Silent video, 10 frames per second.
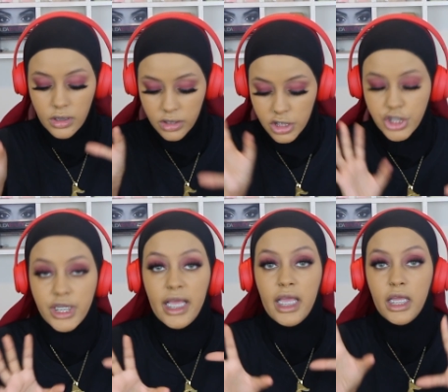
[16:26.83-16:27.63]
The
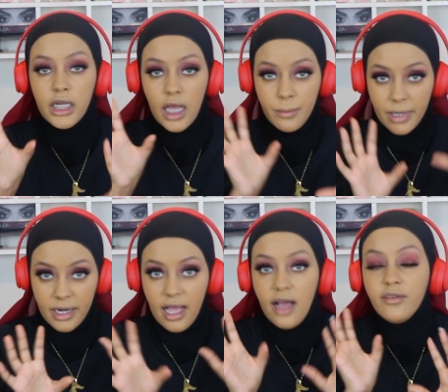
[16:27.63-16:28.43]
shade, I'm
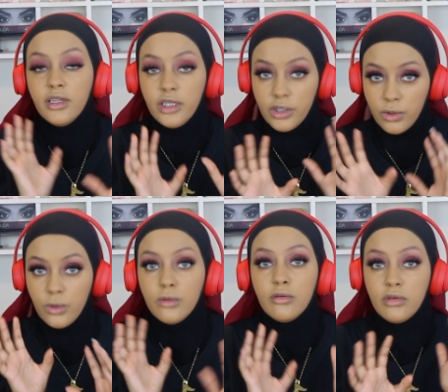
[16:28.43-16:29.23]
gonna have a
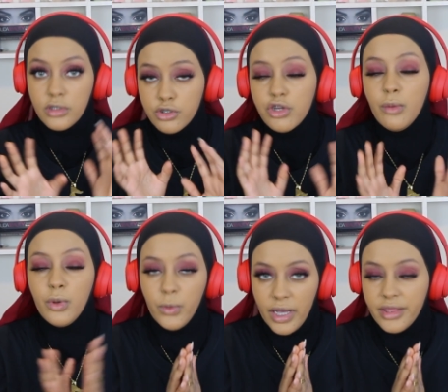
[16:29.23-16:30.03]
little
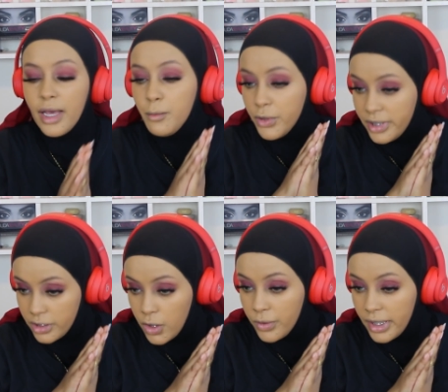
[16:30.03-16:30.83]
trouble with, I'm already
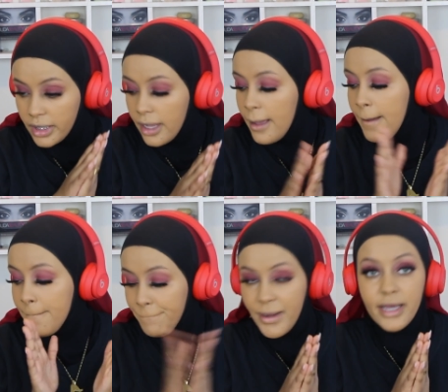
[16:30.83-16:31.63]
knowing,
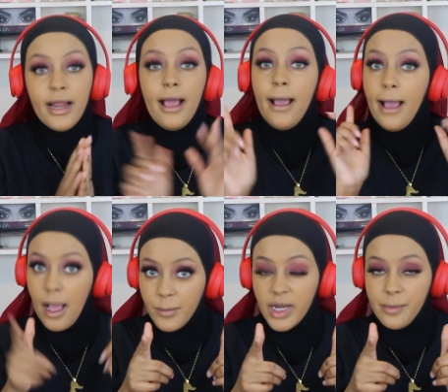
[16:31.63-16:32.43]
but
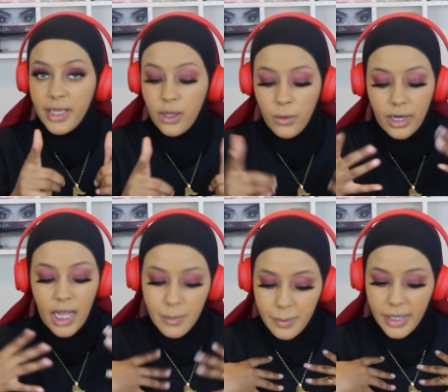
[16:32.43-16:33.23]
I'm gonna make it work.
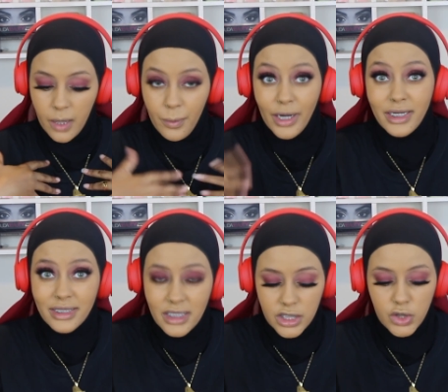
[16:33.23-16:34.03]
I'm a makeup
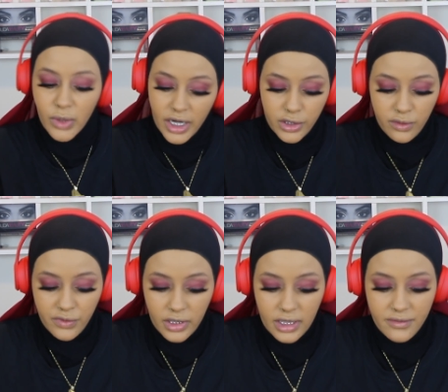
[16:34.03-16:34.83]
artist. This is what I do
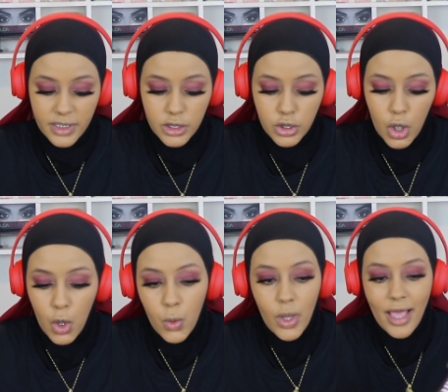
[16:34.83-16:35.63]
for a living, so